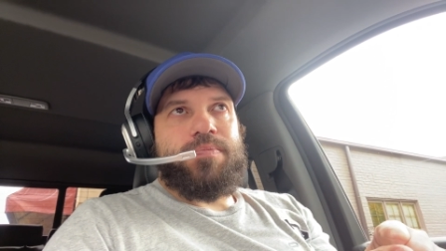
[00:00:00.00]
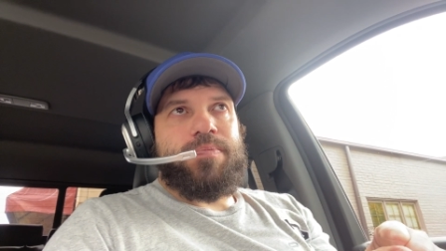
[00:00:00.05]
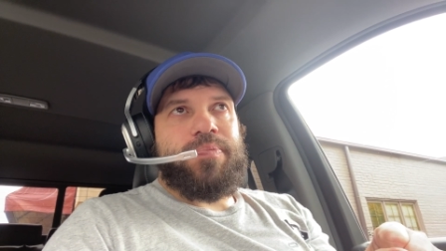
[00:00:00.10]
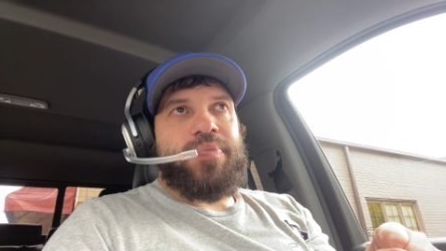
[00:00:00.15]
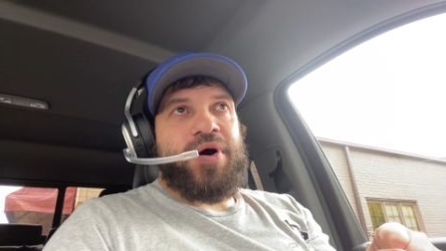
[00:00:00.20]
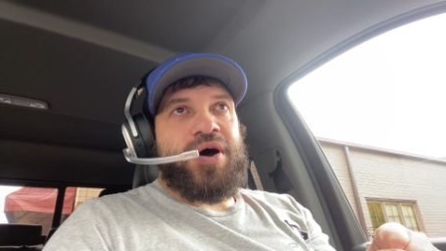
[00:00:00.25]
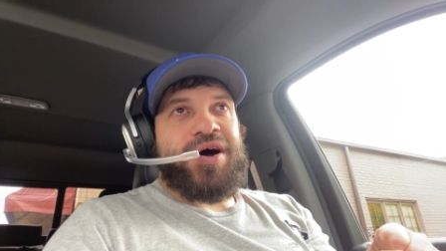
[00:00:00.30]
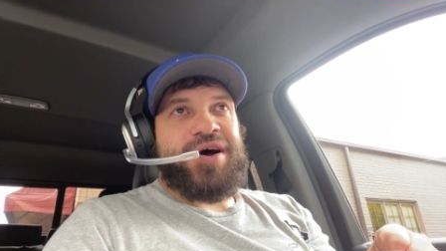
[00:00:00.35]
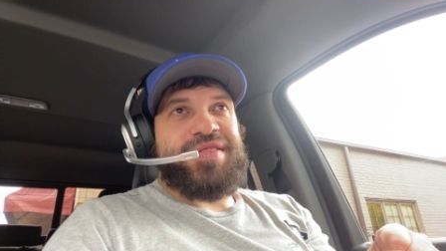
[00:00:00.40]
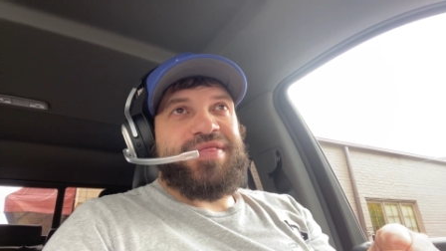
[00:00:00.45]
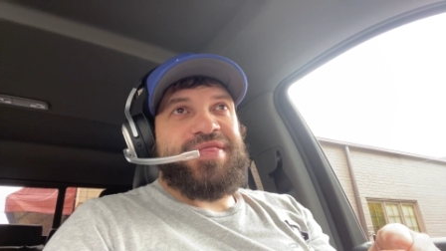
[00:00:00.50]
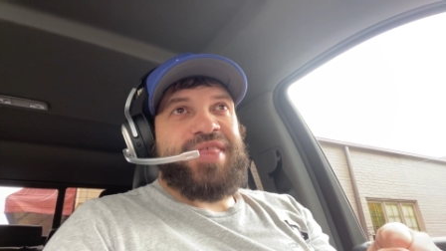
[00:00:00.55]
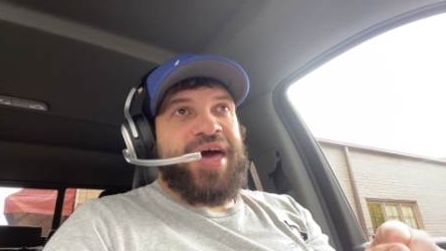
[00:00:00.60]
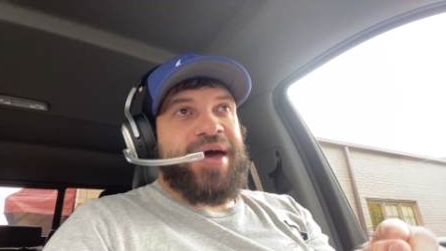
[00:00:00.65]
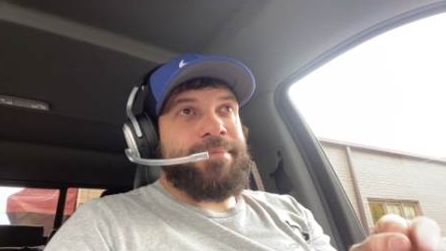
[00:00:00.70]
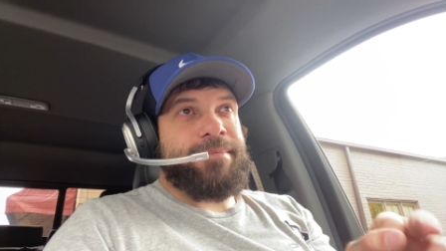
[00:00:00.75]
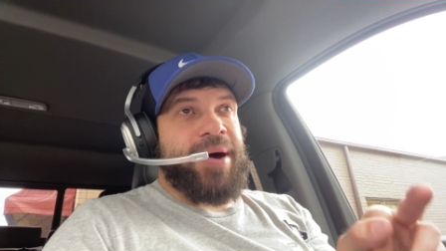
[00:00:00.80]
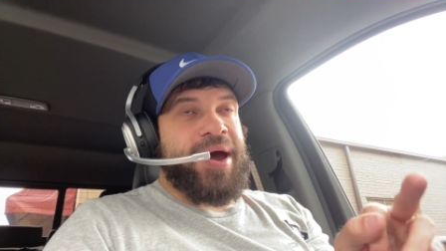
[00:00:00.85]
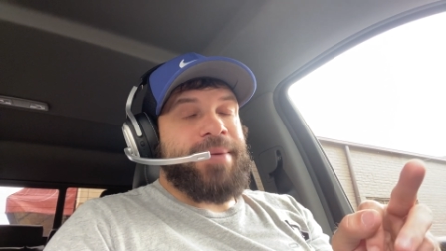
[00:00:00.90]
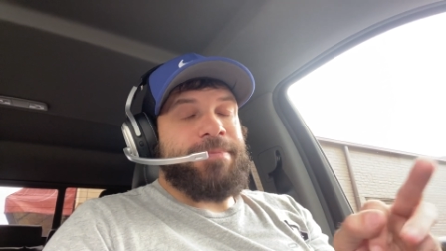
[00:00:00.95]
but
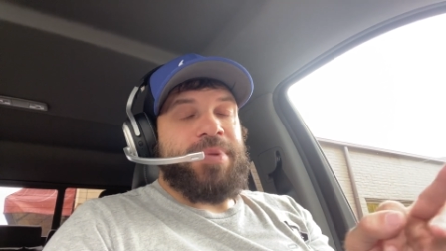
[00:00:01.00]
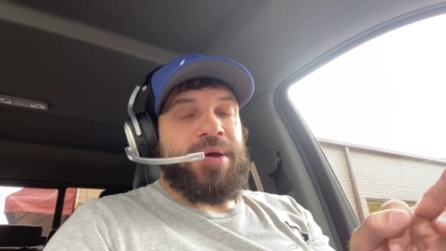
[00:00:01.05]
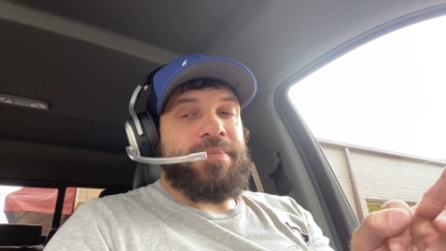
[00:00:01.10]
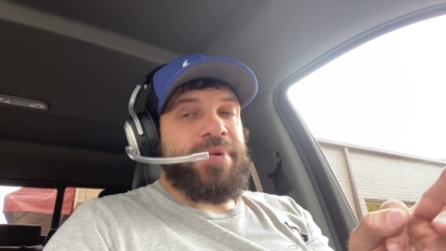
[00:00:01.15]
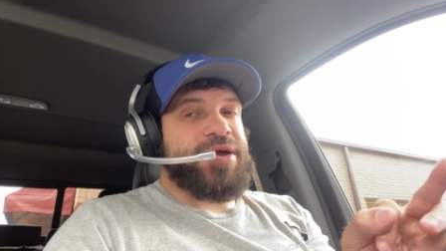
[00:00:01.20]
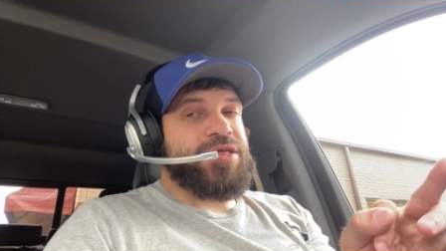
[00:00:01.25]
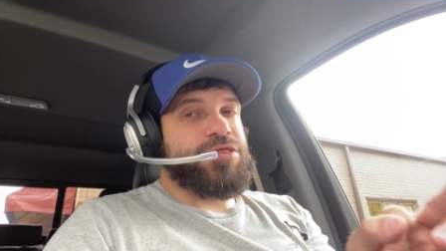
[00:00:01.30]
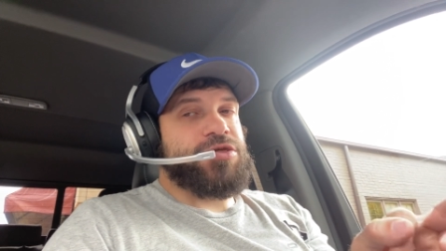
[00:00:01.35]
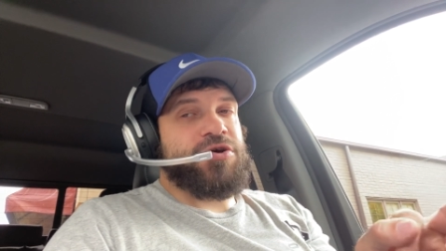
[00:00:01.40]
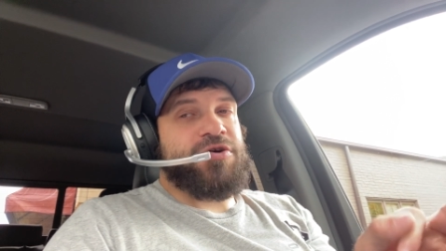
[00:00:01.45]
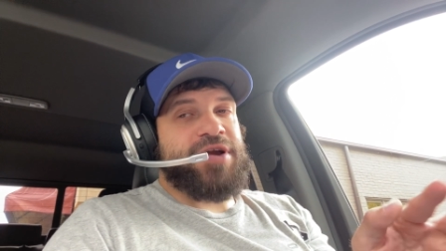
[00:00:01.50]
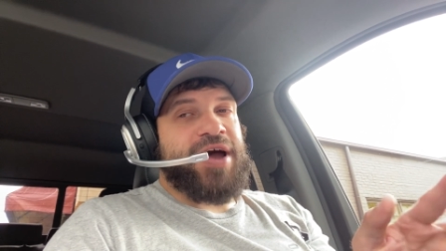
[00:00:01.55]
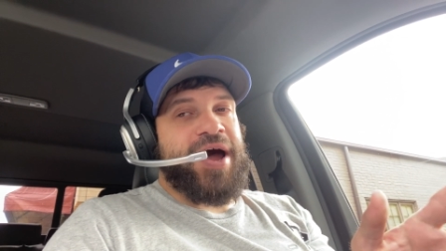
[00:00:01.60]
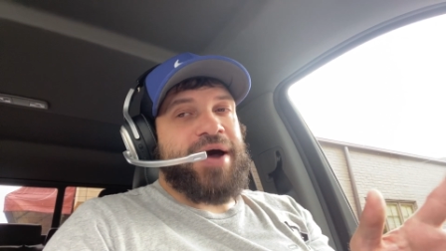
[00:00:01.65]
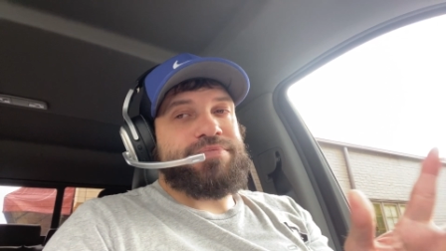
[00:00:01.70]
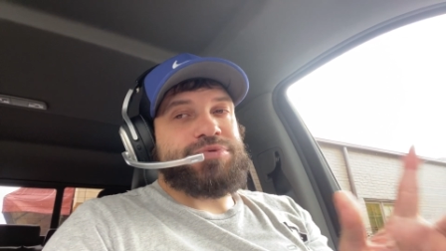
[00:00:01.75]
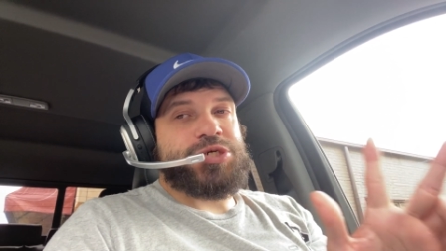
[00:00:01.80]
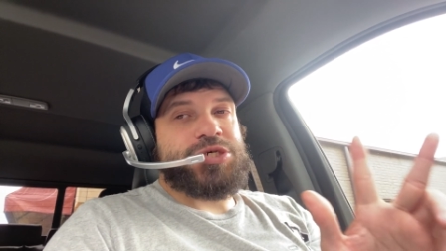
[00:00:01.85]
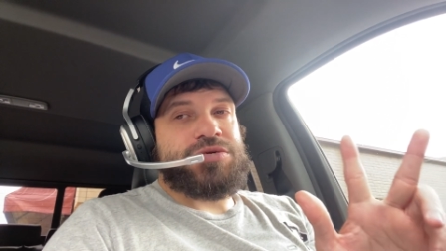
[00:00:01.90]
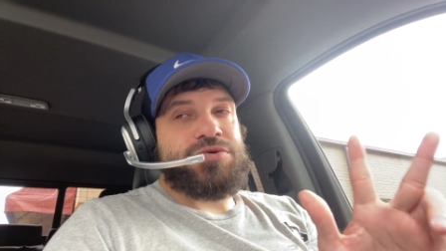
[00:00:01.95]
that might be my third
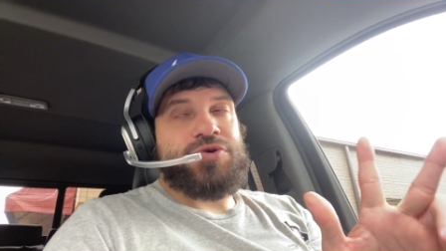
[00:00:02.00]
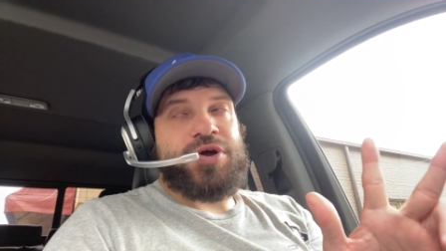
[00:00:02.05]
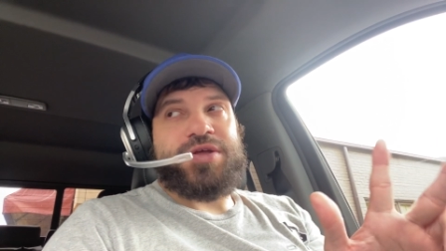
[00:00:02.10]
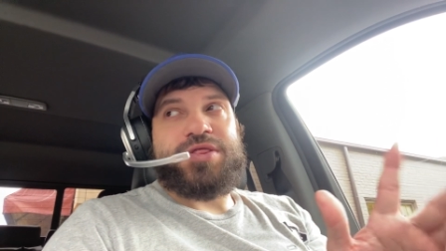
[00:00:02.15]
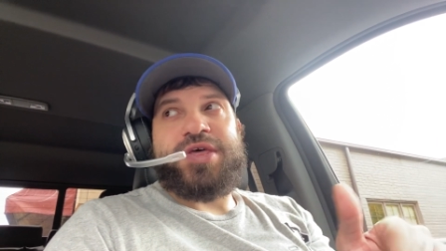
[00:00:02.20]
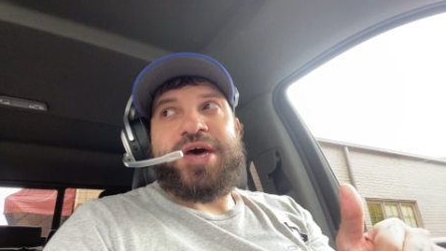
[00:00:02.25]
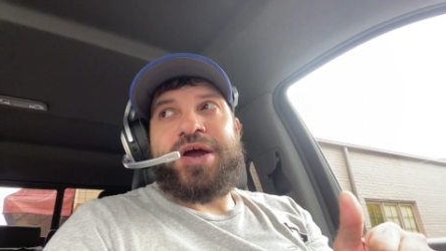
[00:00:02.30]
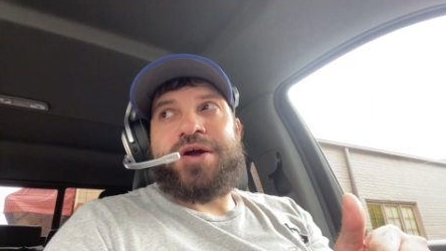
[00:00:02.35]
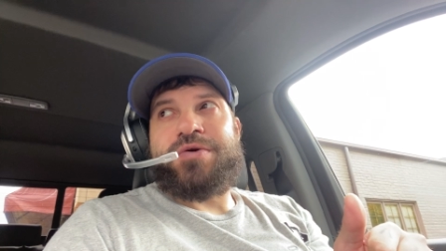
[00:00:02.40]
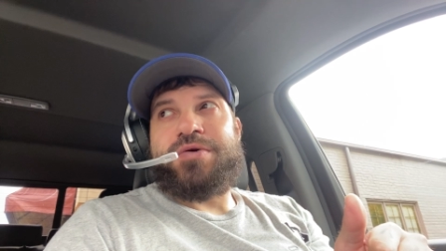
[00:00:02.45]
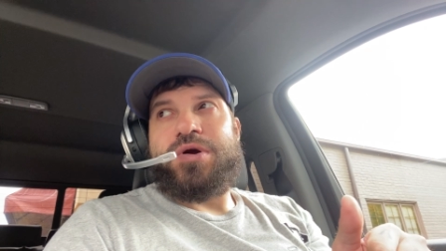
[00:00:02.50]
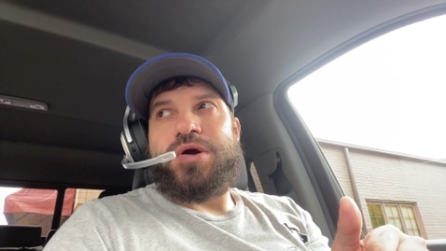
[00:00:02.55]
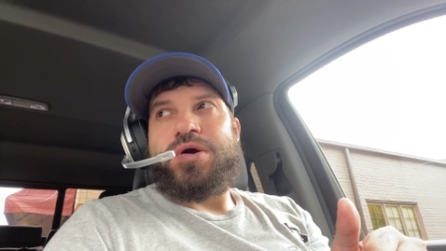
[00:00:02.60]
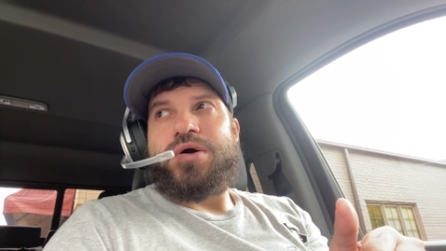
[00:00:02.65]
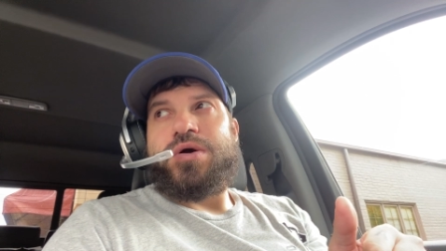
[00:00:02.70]
option right there.